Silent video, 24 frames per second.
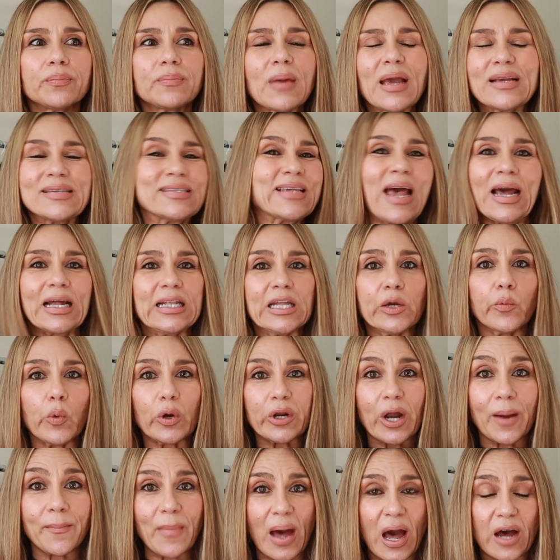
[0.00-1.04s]
exactly
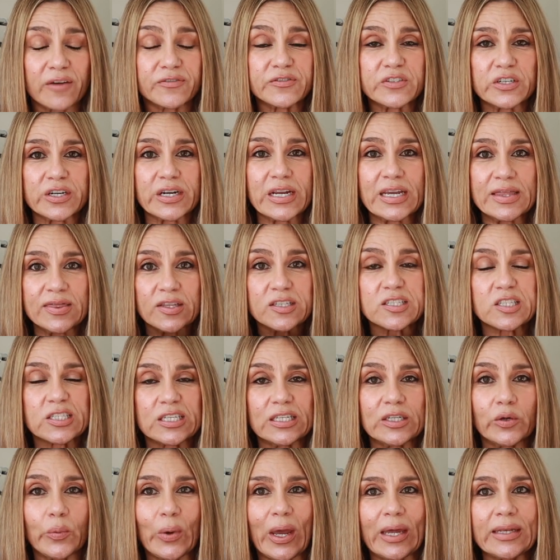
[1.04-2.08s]
what I'm after in the
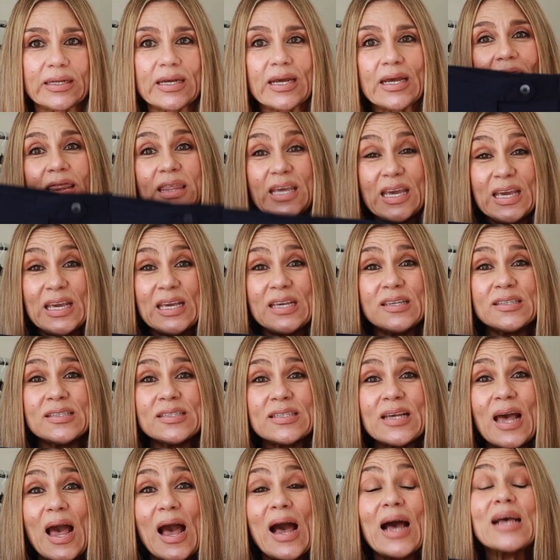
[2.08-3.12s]
silhouette.
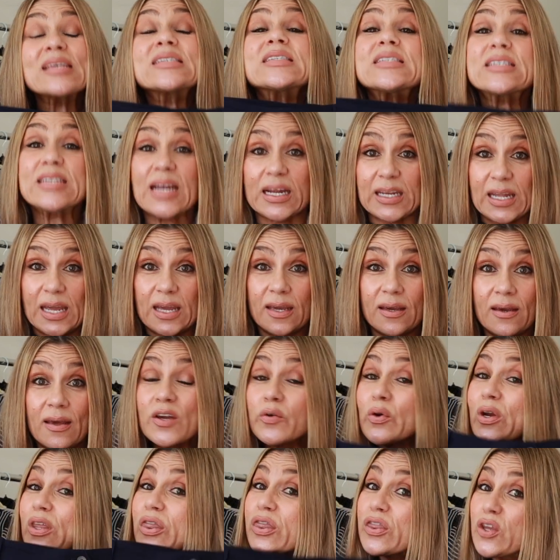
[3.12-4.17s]
These are stunning.
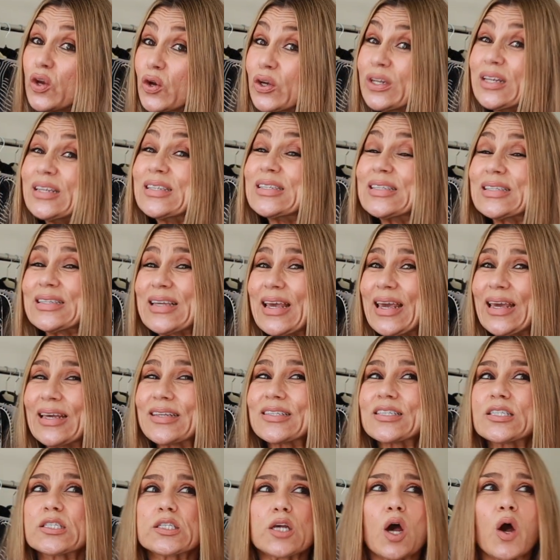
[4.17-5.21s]
They're a
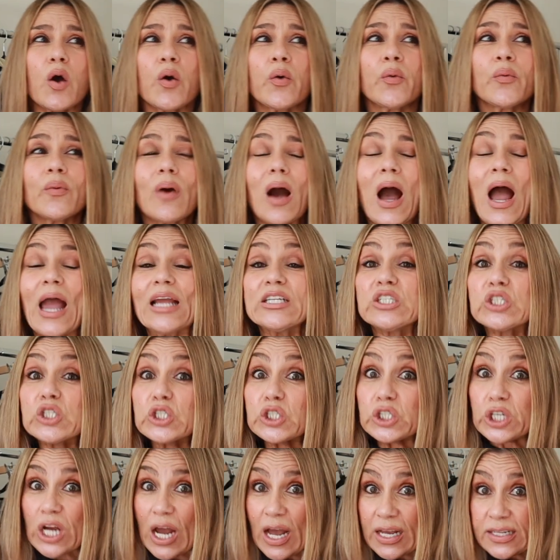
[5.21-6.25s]
36, so I
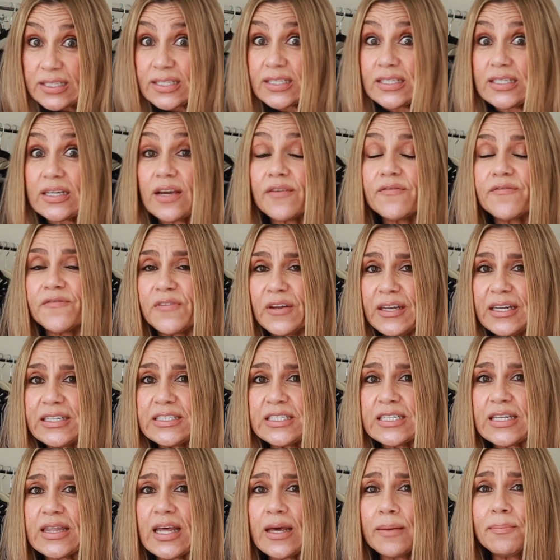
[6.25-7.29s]
just fit
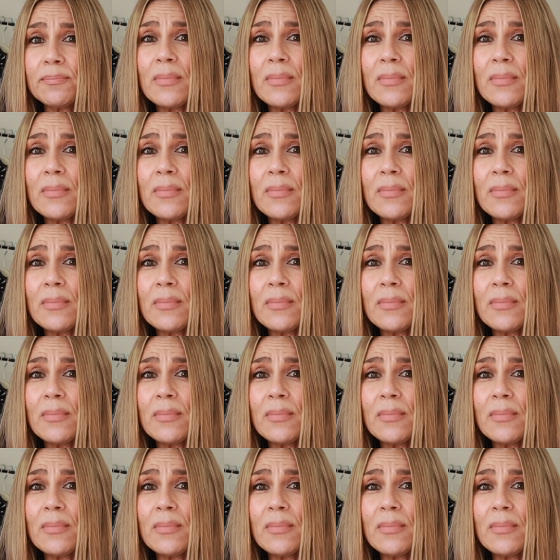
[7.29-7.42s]
into them,